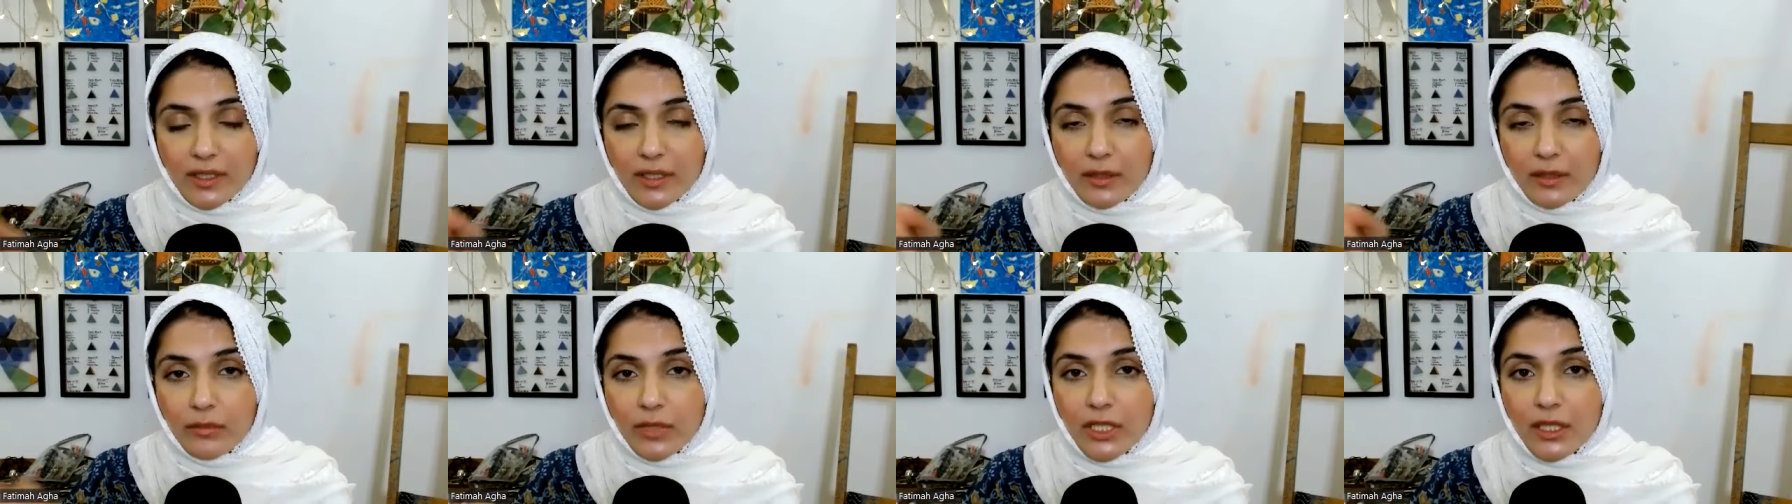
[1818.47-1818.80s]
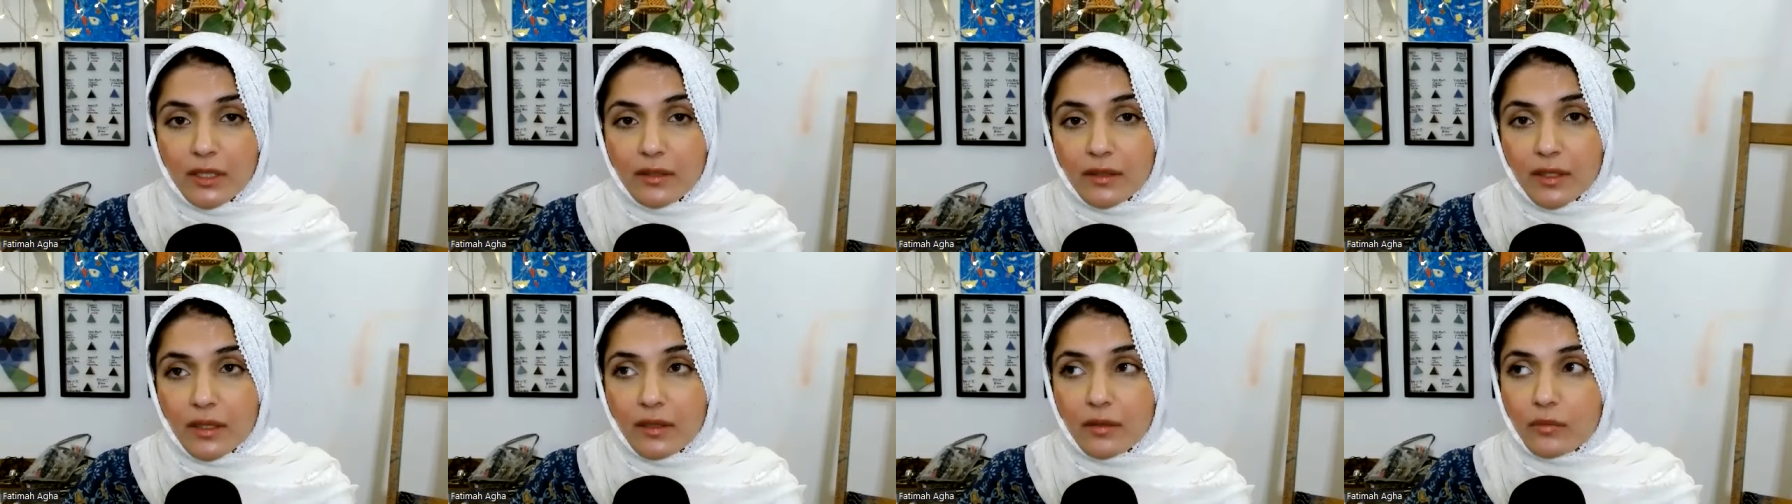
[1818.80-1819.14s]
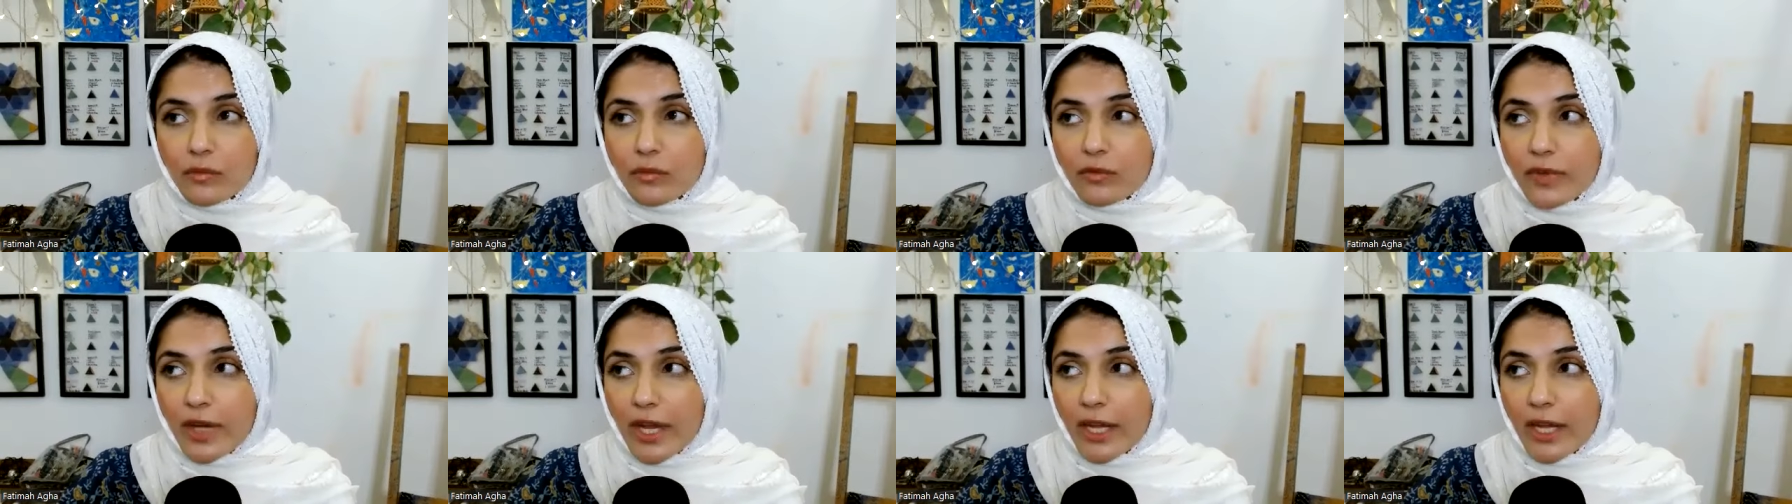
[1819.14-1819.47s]
It means that
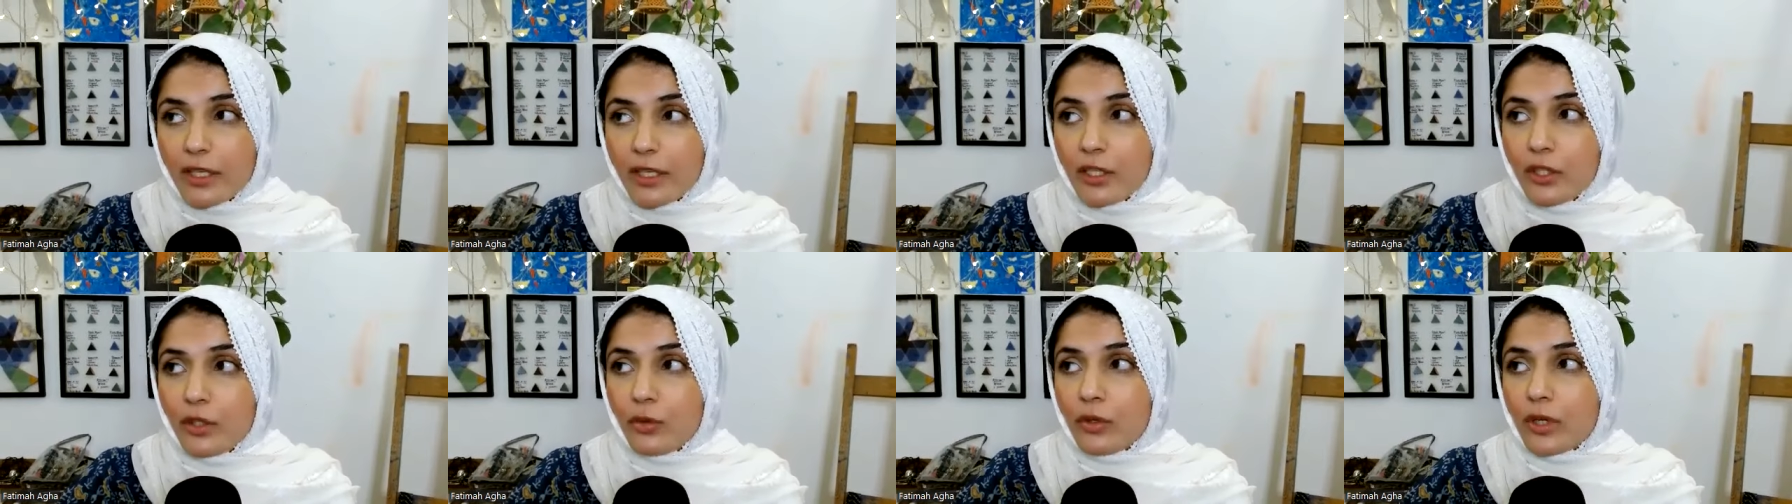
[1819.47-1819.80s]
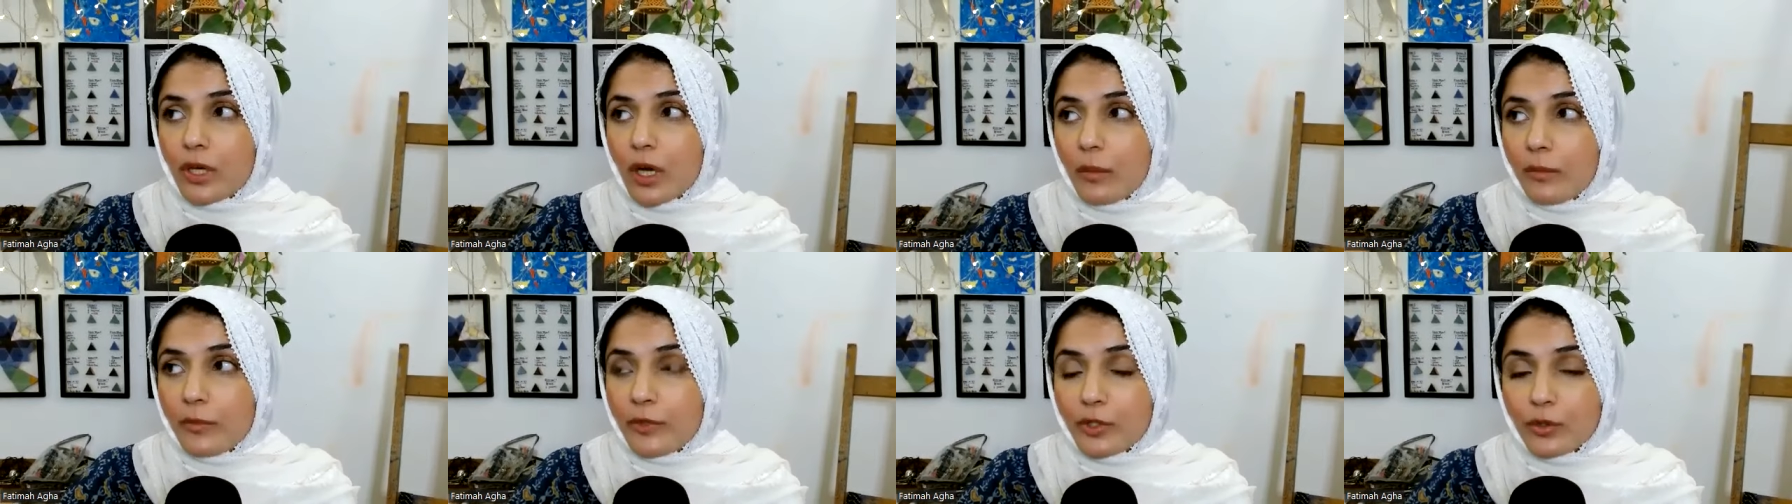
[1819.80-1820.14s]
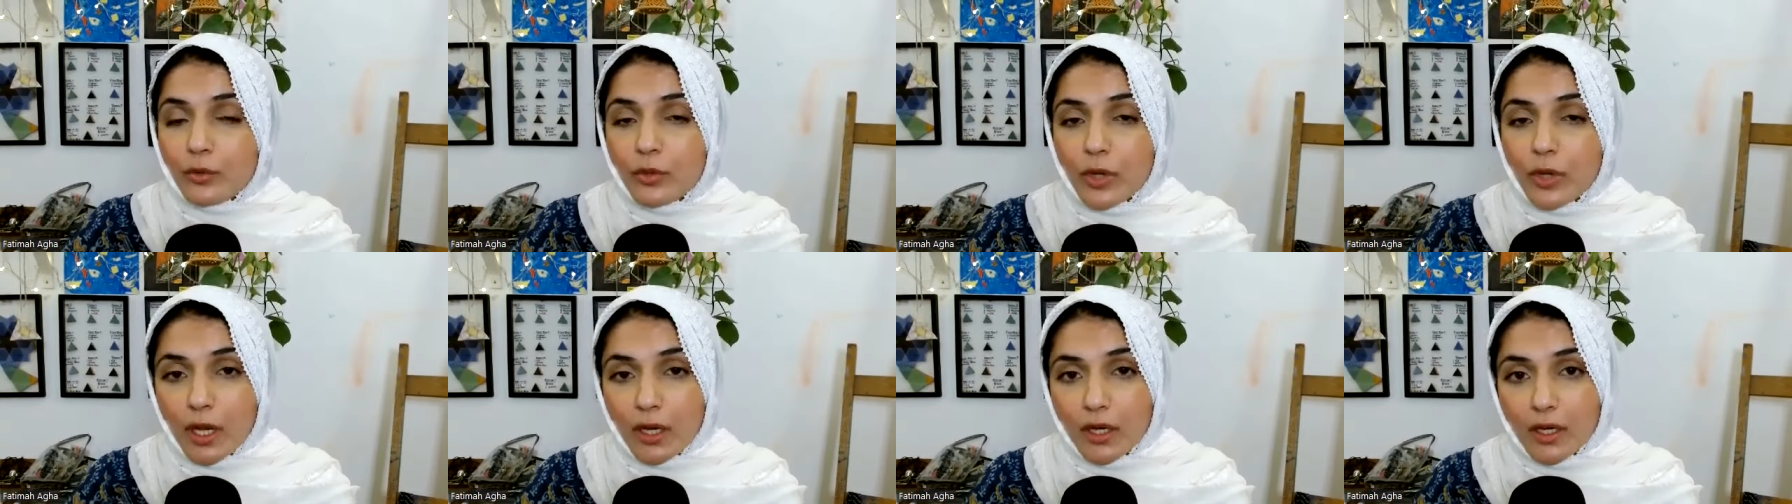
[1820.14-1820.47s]
when you come
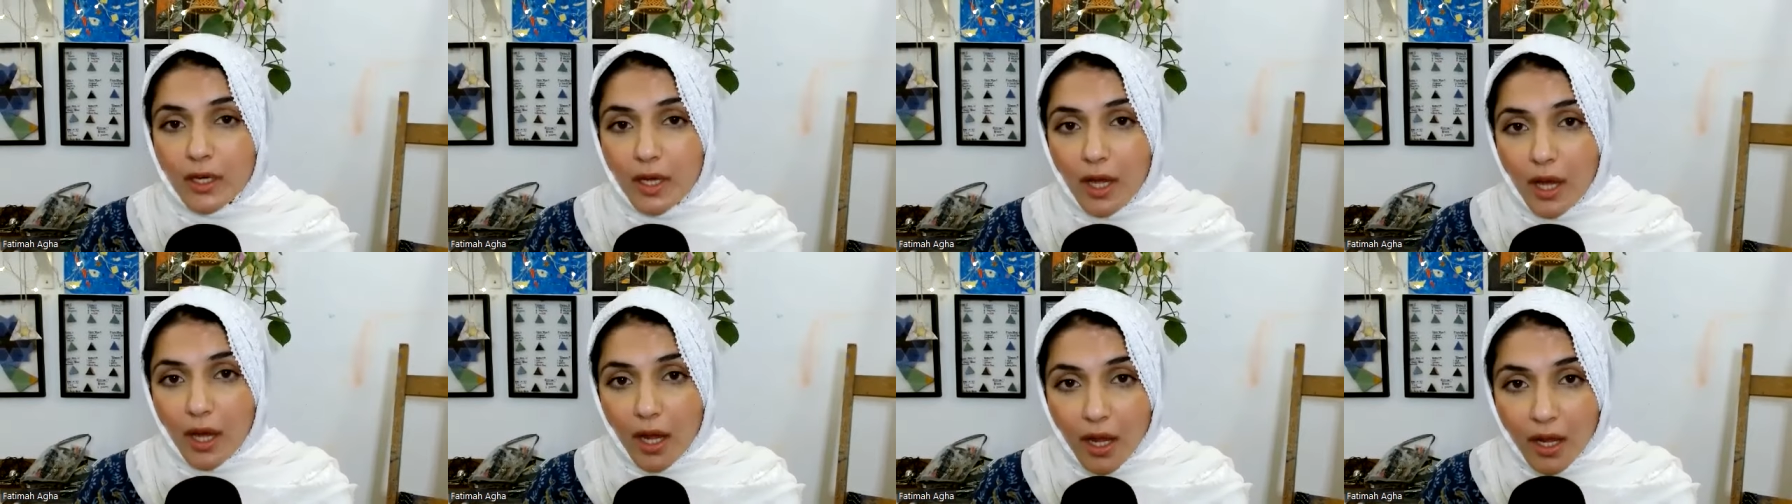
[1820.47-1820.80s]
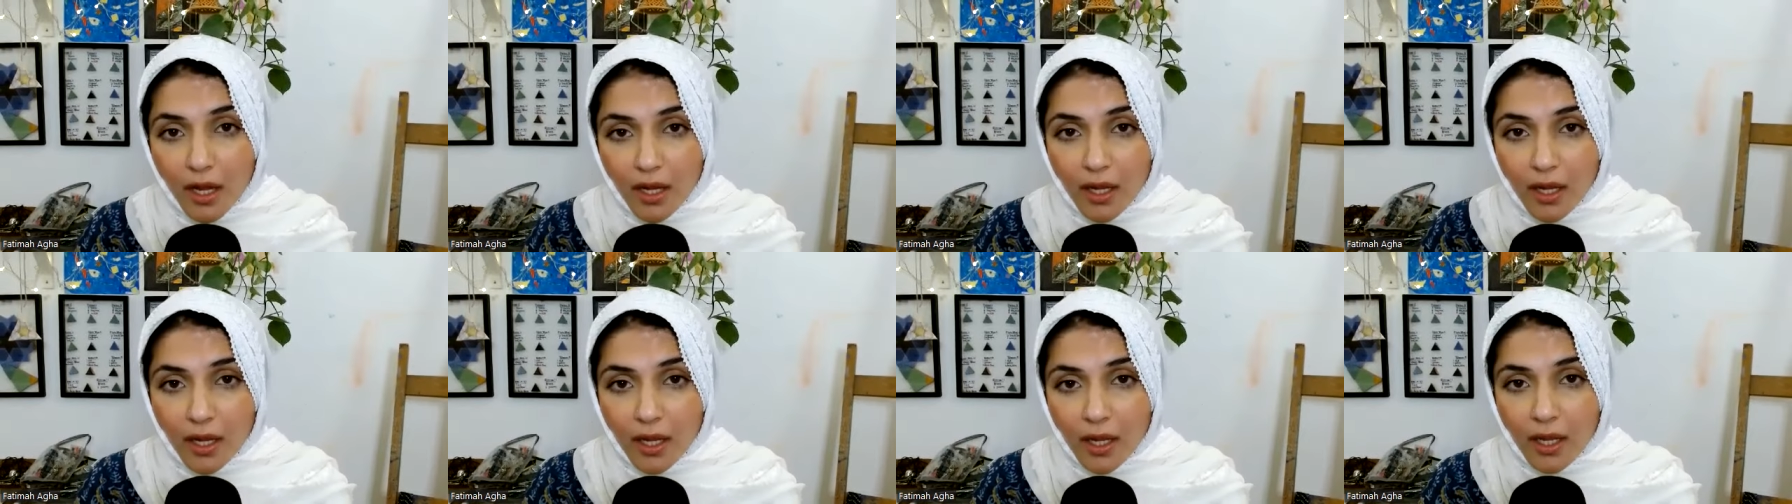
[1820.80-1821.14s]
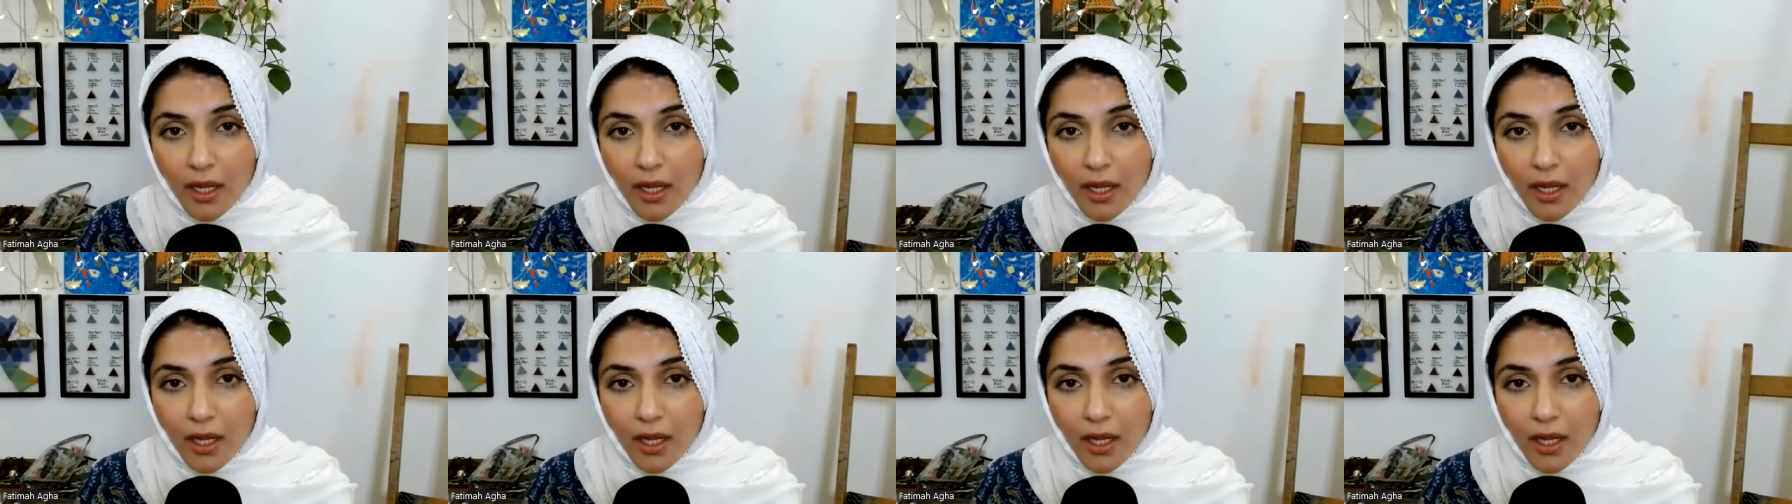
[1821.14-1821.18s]
to Allah,